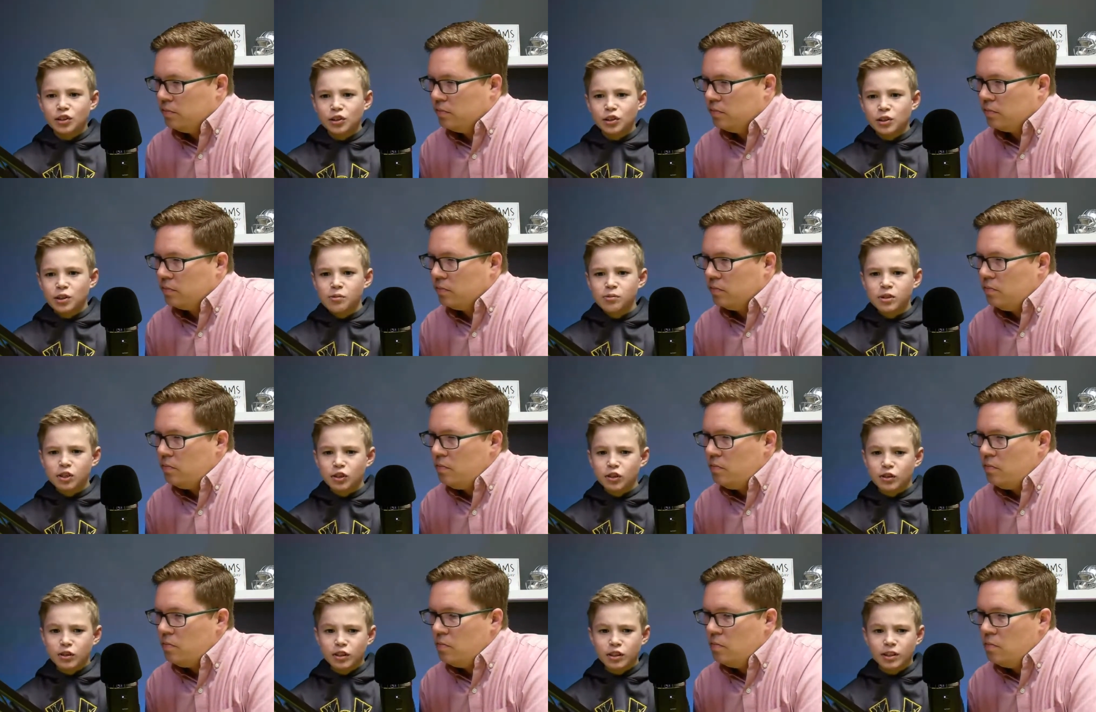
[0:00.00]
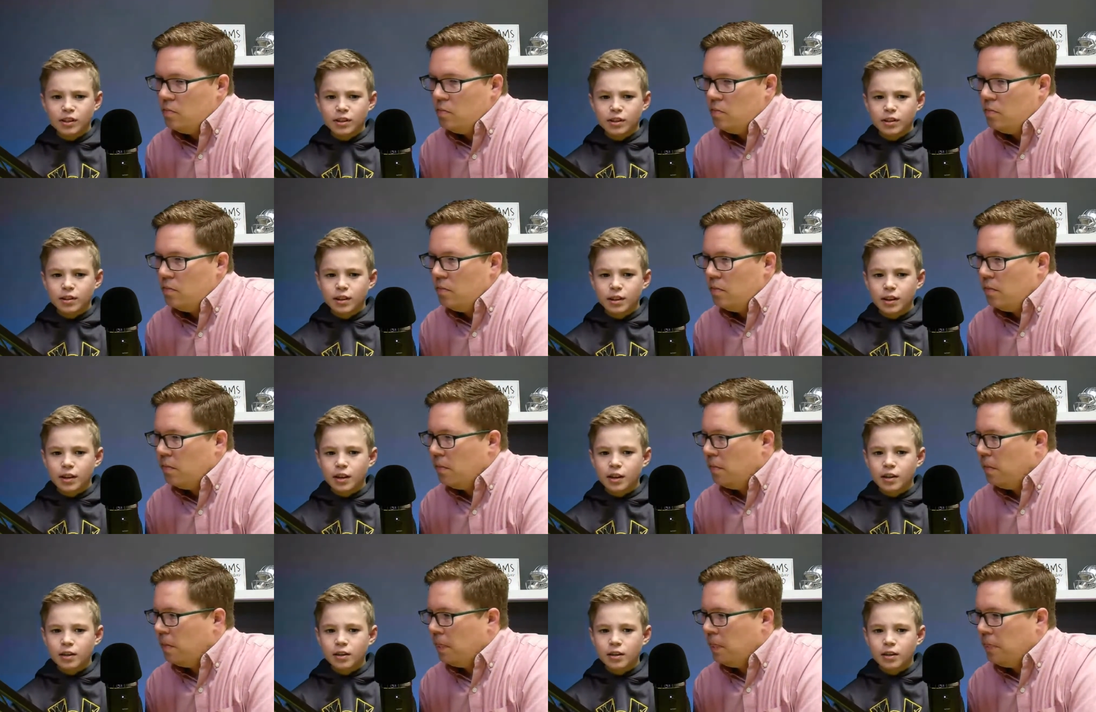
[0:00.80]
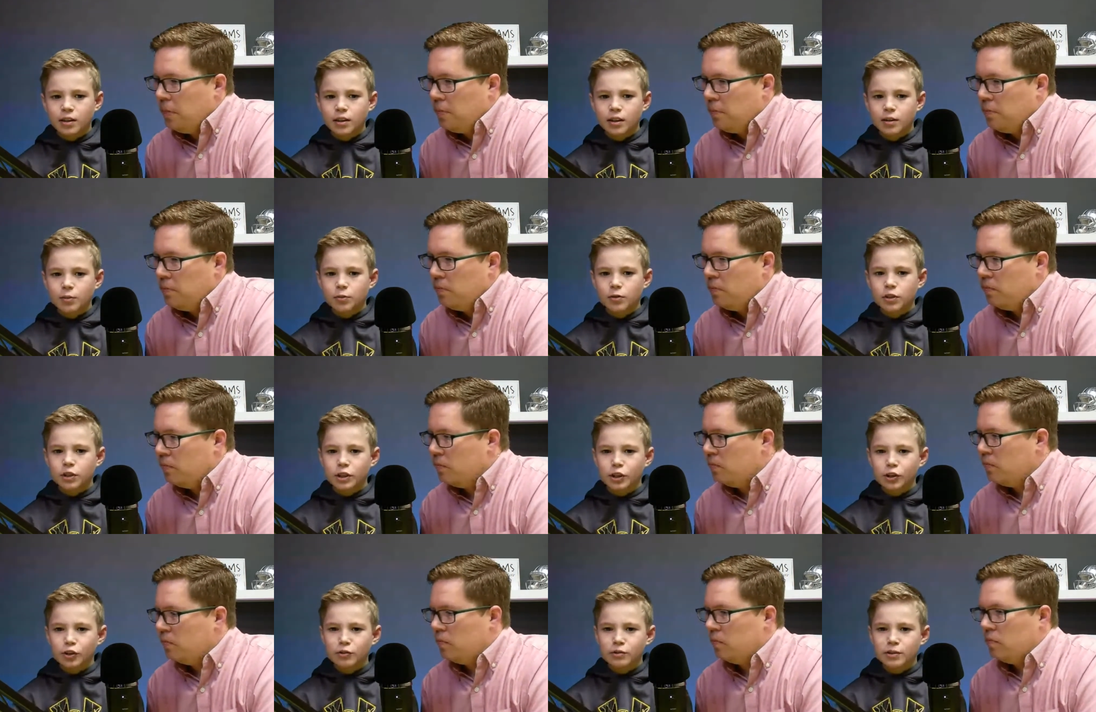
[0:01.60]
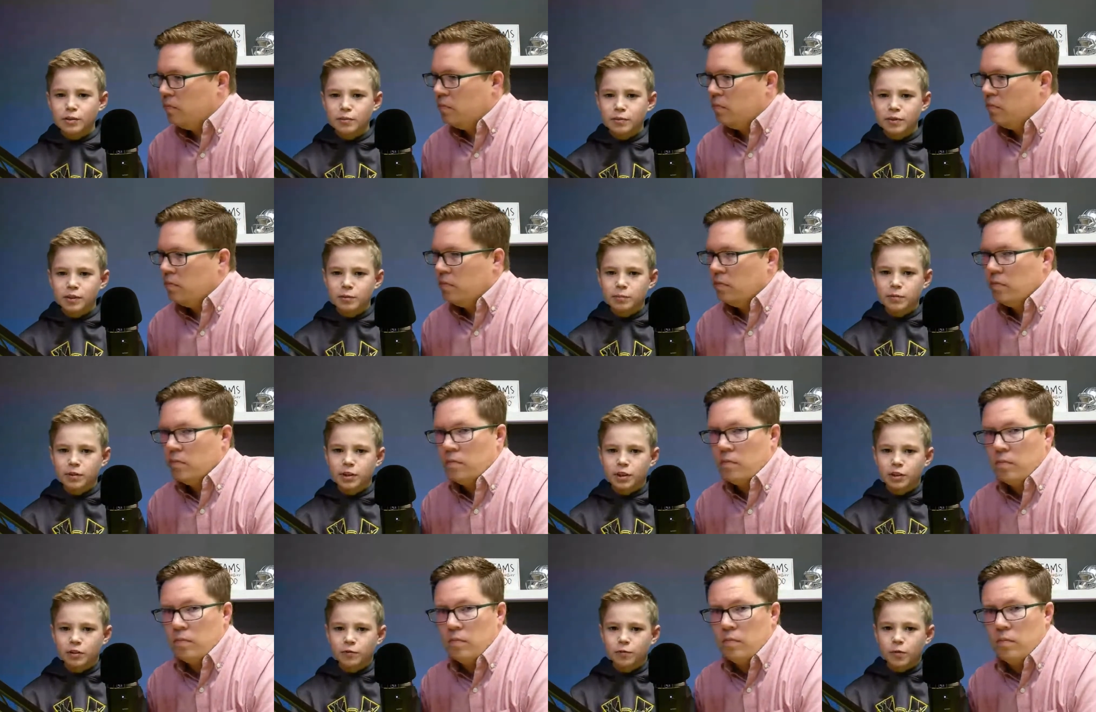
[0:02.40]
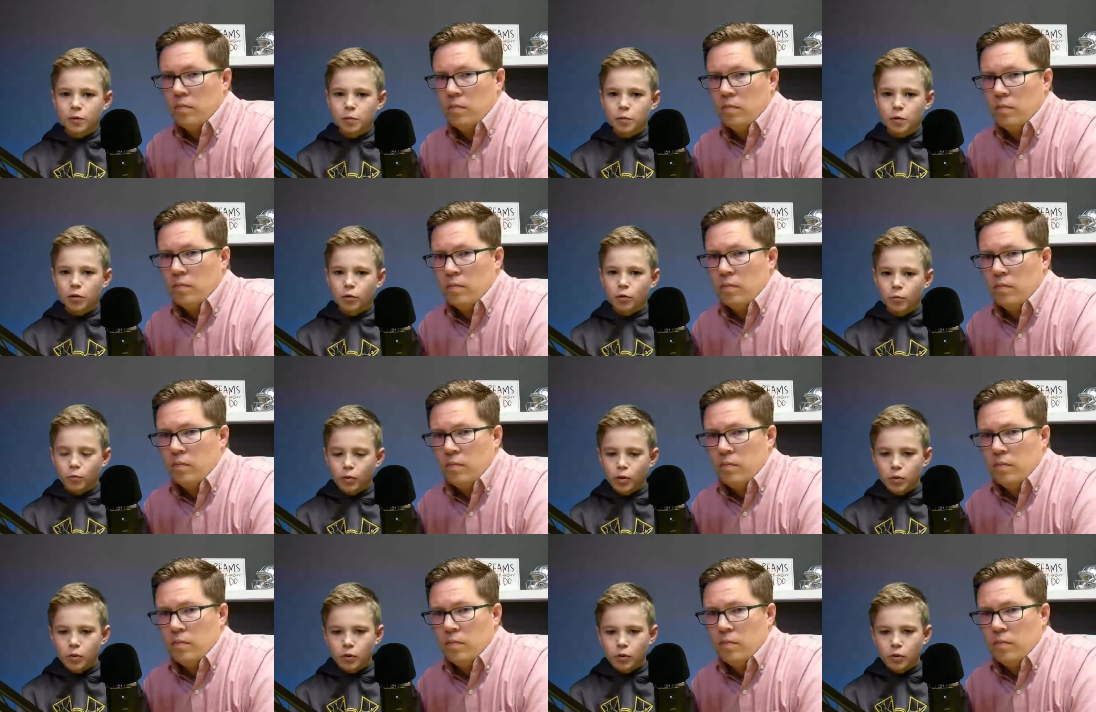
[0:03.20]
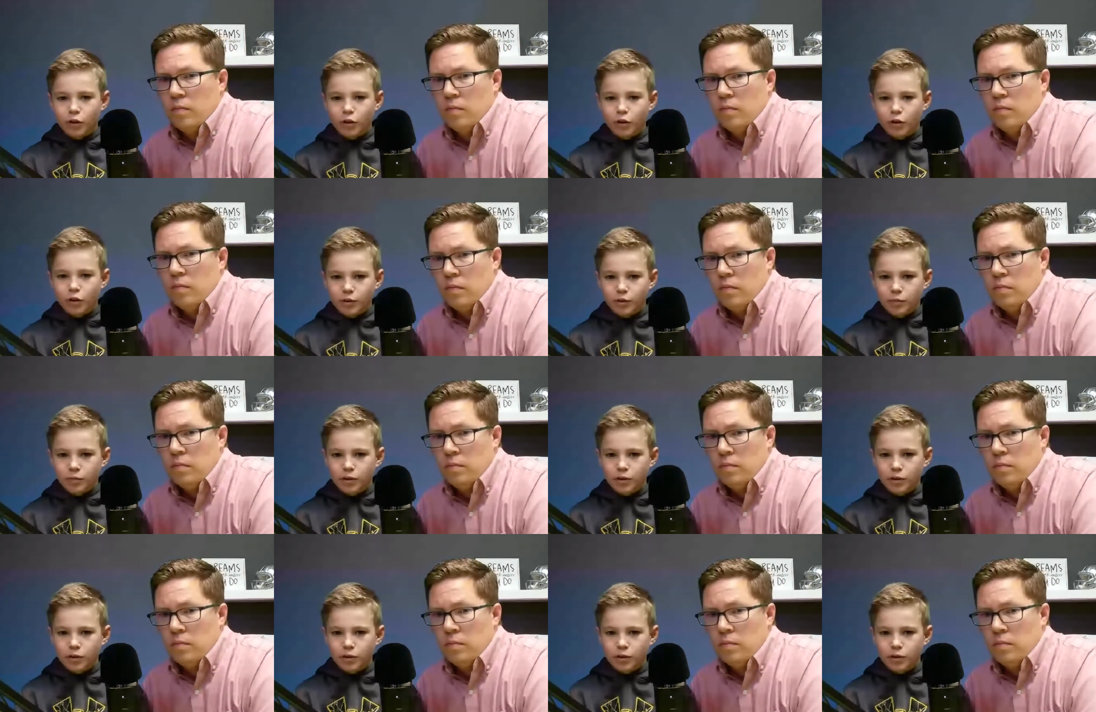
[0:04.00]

Speaker 1: he used to think that he wanted to do something, but then football grew on him.